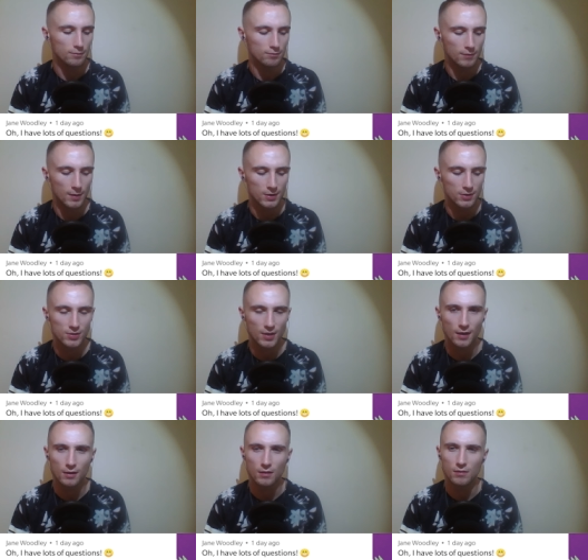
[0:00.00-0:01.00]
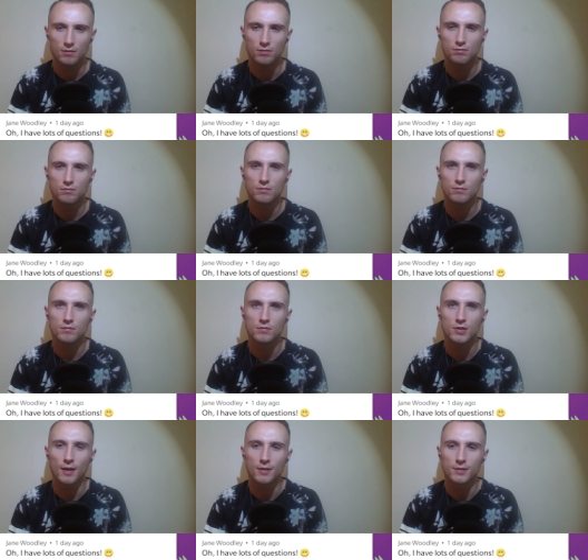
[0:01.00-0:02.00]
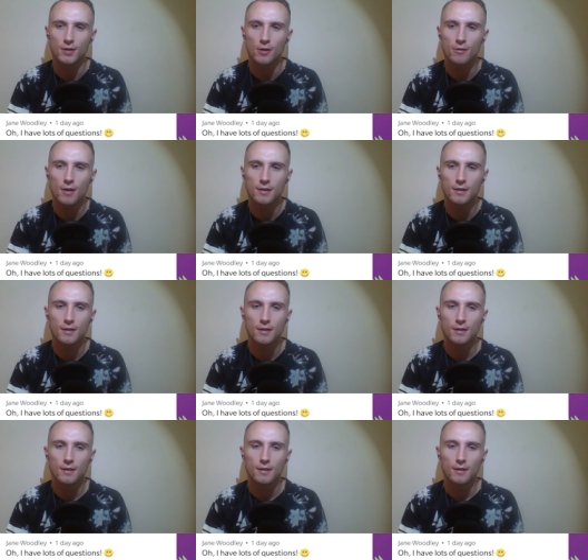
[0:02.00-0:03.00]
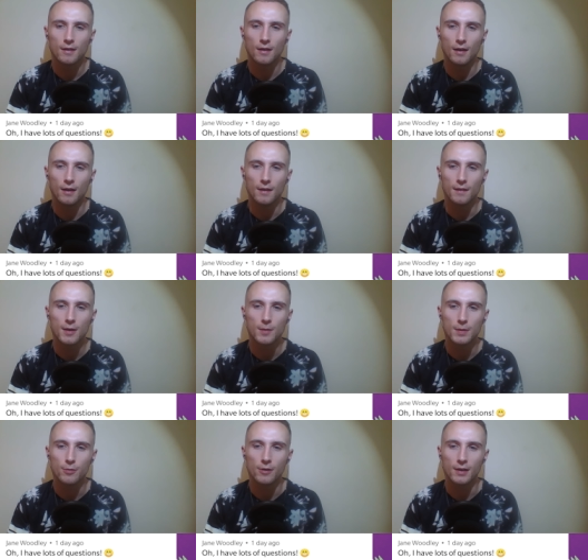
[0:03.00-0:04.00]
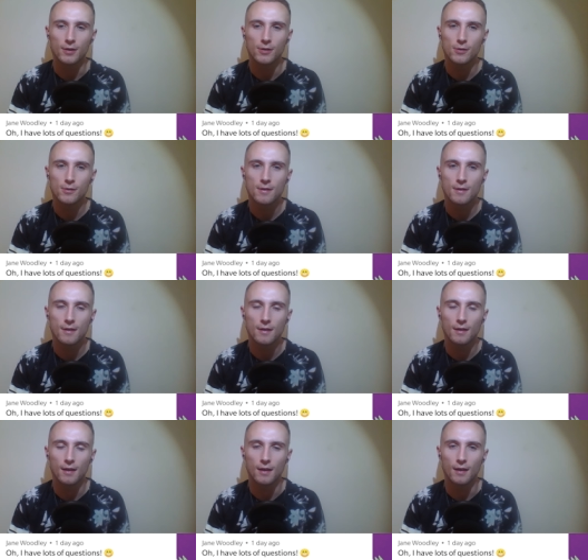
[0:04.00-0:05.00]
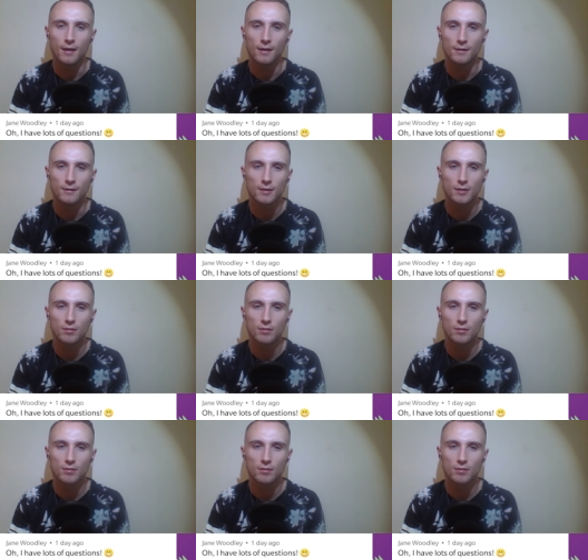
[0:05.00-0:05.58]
Maybe Shadow Snow Runt. That'd be pretty cool. And